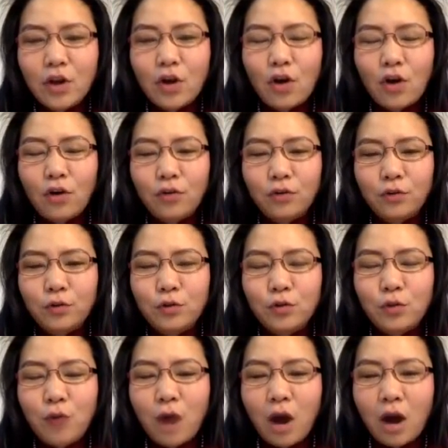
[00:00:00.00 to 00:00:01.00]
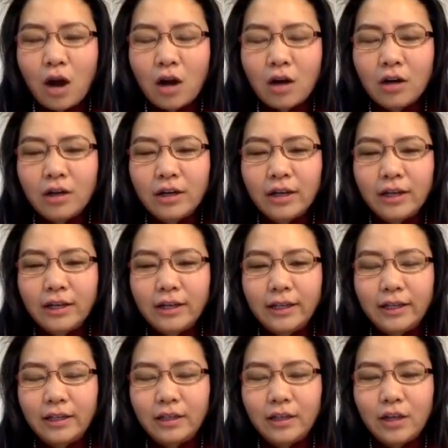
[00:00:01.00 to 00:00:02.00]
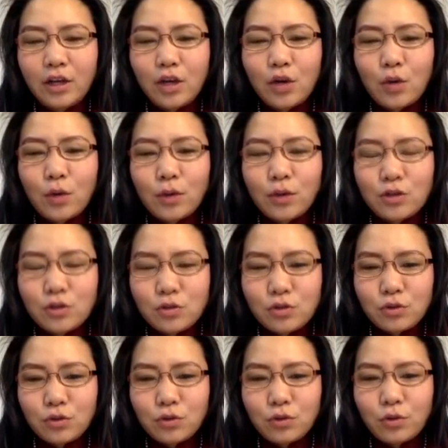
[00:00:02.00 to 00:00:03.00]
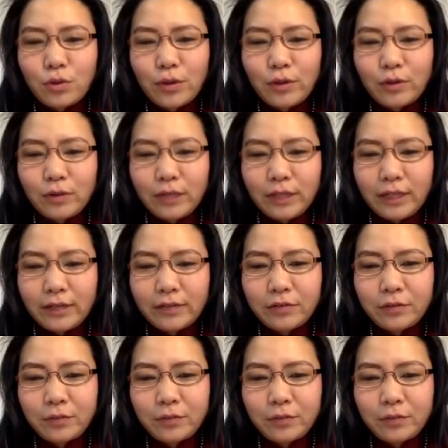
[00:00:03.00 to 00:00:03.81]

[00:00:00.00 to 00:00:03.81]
of who you are and what you do, where you live,